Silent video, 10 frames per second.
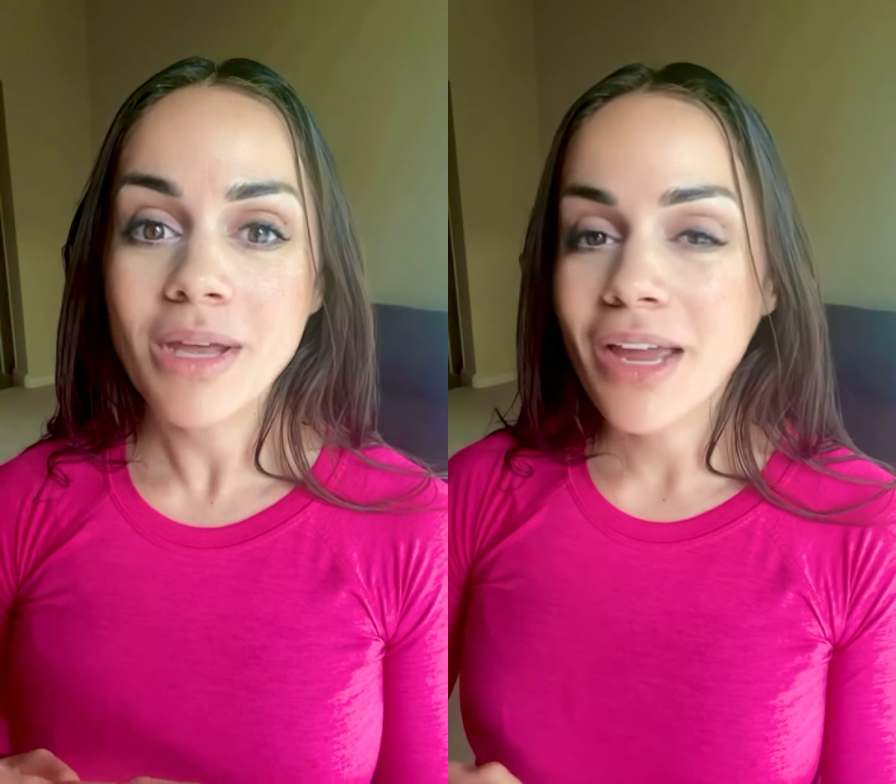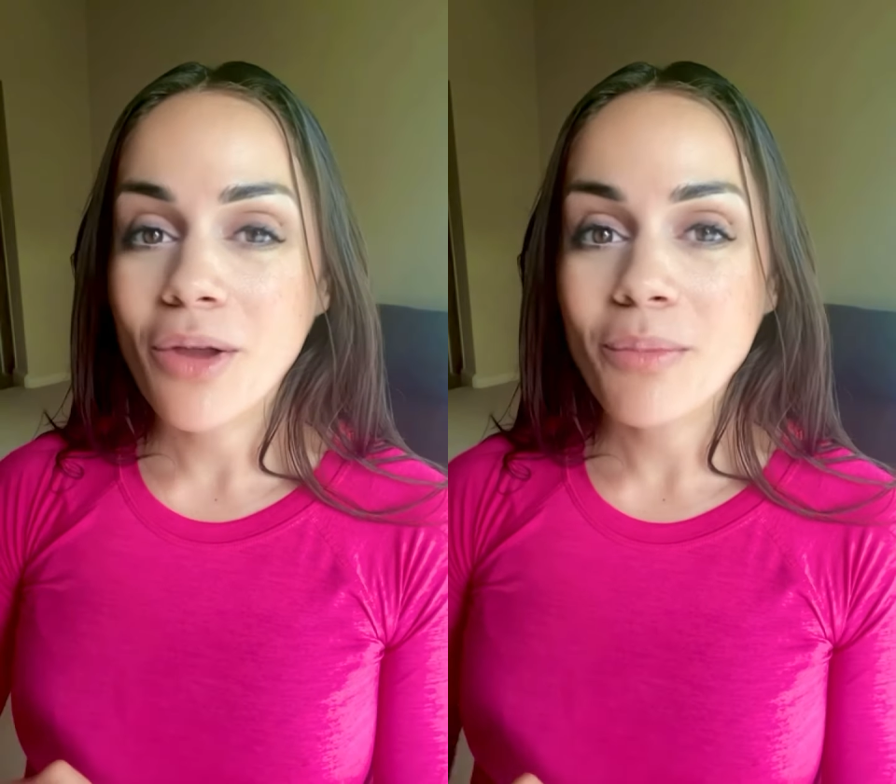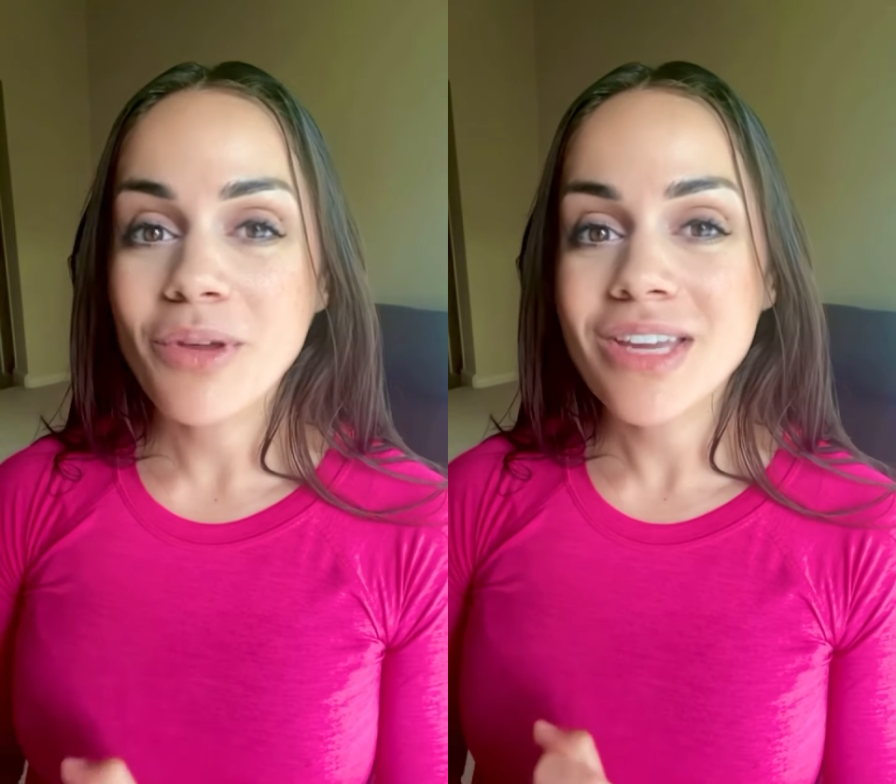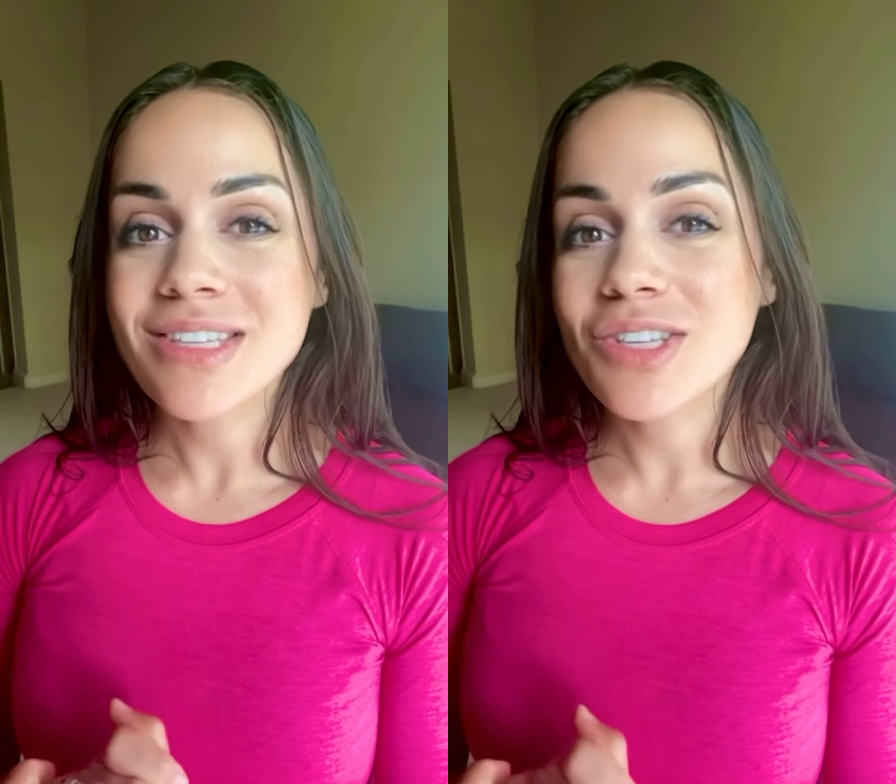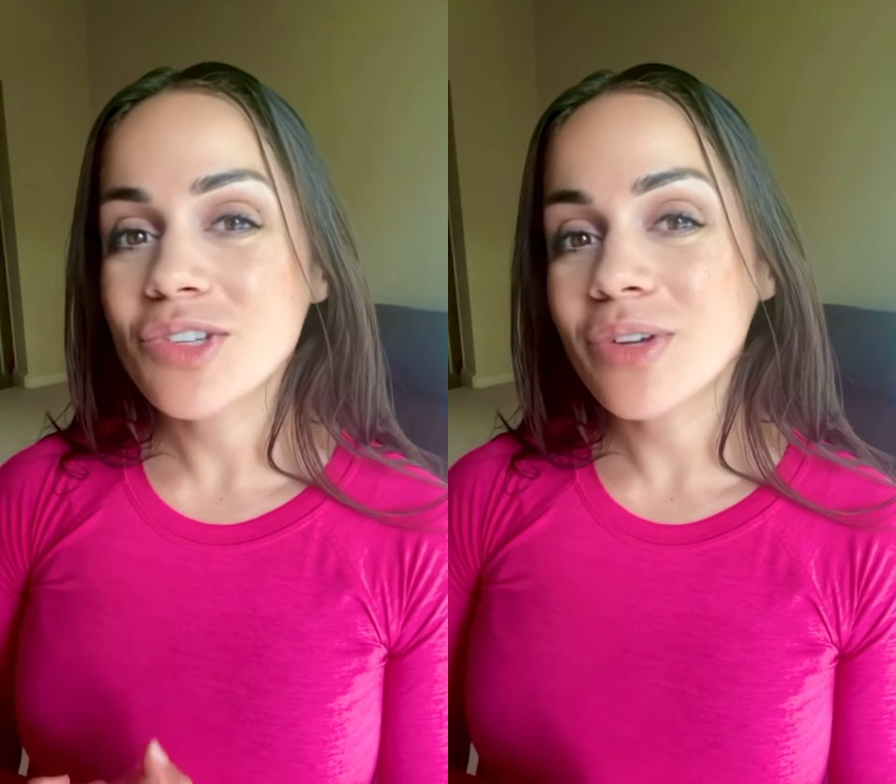I hope you guys
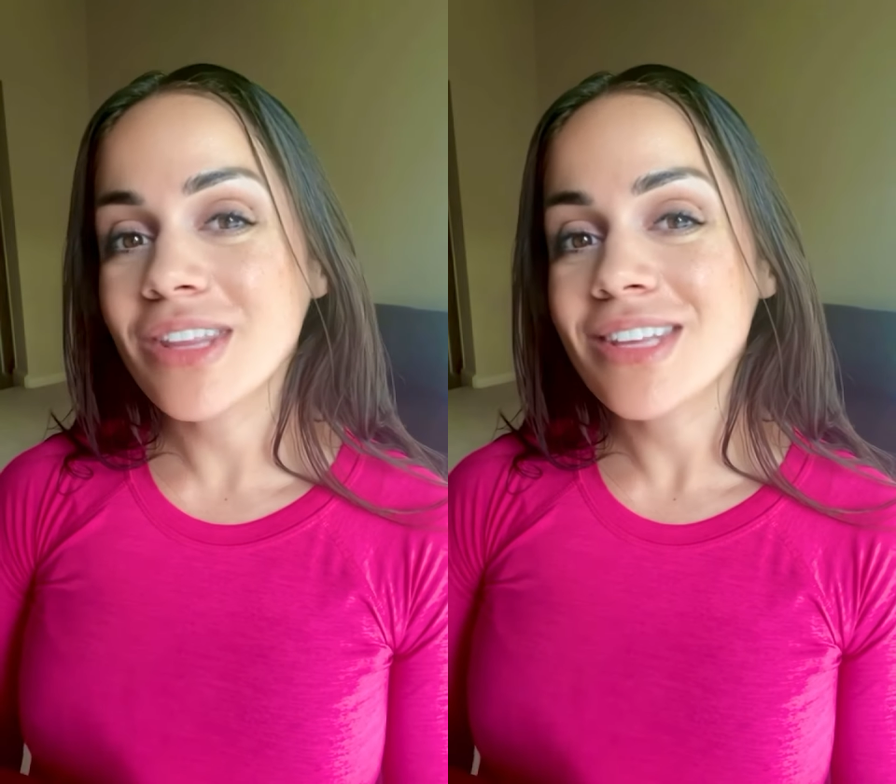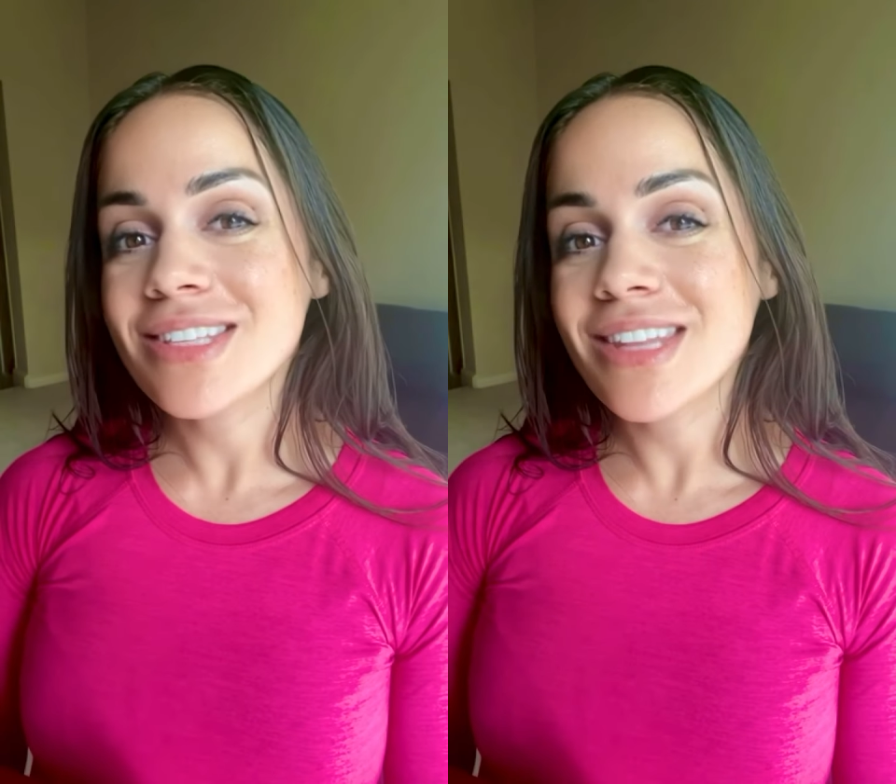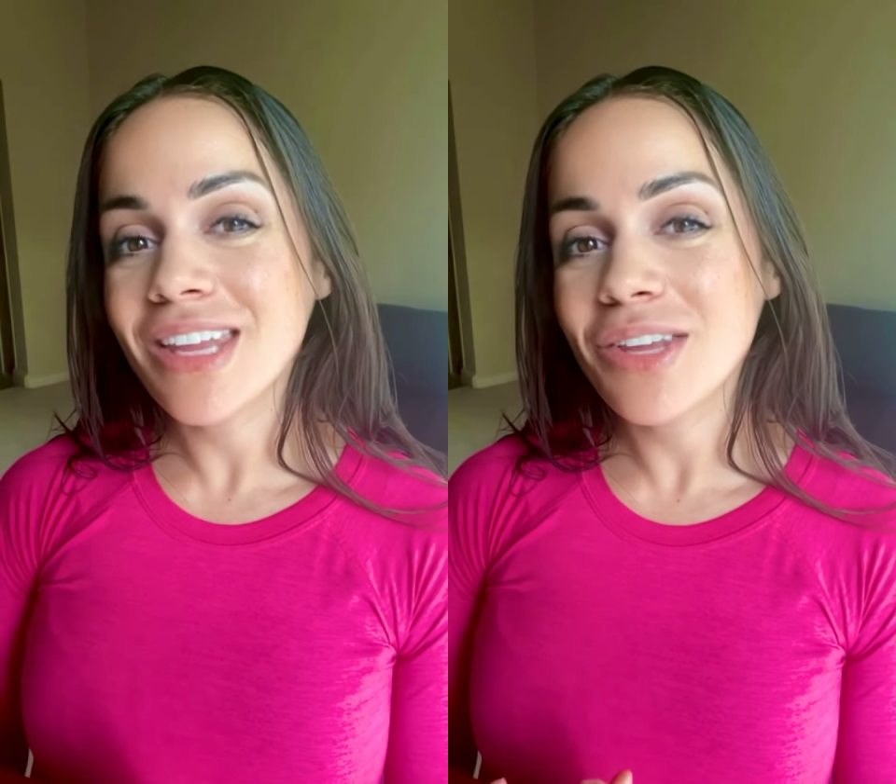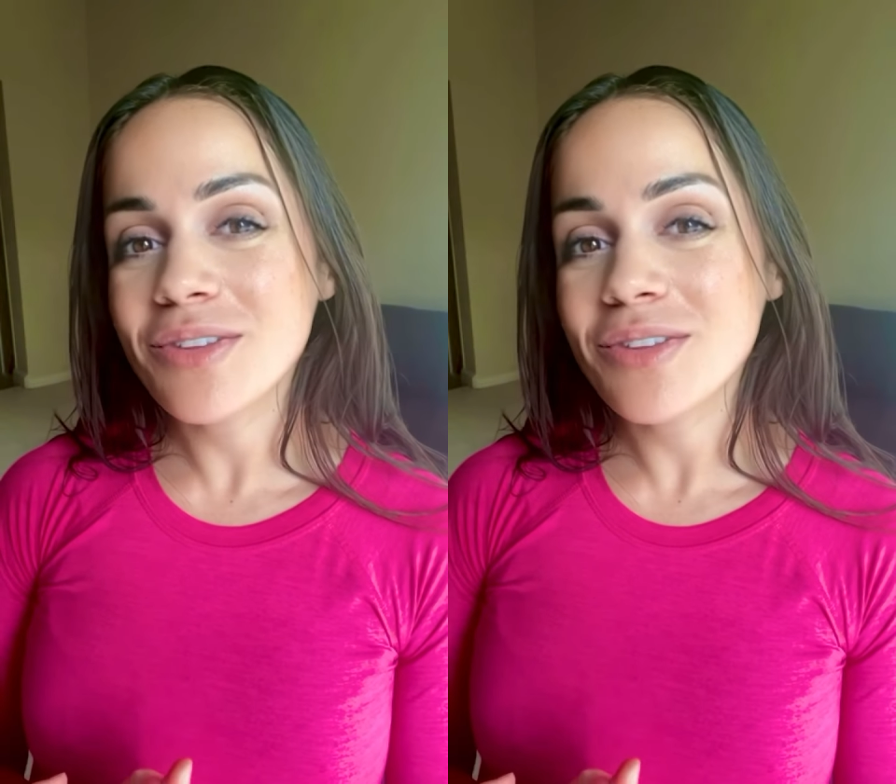enjoyed this. Thank you